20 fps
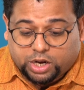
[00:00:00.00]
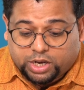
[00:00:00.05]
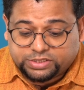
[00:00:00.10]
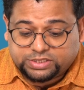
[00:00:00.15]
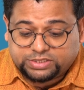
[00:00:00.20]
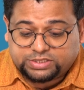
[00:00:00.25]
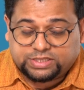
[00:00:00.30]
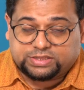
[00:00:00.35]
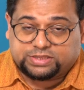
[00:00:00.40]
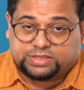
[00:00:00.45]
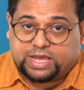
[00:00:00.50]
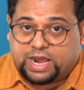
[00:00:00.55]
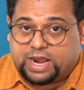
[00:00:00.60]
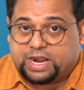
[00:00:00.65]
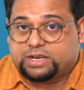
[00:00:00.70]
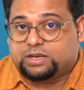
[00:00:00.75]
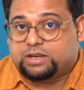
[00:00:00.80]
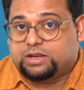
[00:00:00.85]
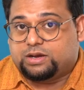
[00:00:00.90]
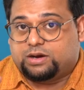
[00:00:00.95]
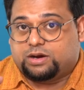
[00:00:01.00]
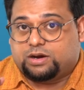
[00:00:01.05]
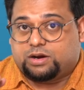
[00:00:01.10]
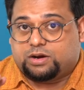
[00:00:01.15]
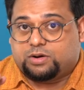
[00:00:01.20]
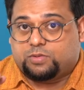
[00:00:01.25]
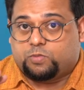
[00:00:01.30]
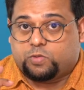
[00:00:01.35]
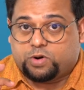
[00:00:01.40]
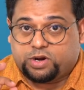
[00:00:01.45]
Other than that,
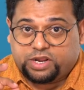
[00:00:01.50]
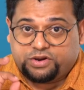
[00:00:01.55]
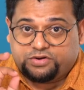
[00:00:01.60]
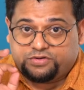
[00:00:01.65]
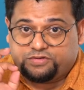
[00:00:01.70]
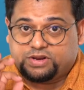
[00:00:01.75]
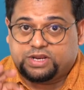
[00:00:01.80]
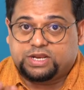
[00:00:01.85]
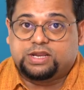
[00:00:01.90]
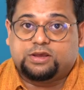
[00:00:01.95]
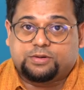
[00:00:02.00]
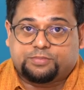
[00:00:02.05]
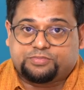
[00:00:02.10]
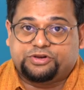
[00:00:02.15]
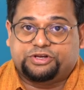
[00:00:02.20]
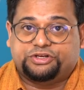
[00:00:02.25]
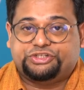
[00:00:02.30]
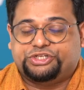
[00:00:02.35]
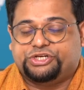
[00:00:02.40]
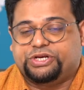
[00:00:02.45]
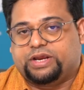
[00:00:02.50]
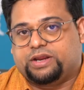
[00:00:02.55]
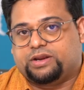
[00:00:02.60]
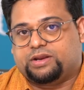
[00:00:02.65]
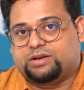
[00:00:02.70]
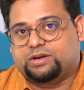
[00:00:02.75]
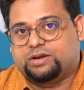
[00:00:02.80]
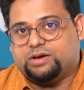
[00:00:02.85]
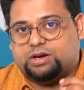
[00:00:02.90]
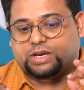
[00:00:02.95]
uh, what I really
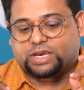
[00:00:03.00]
appreciate,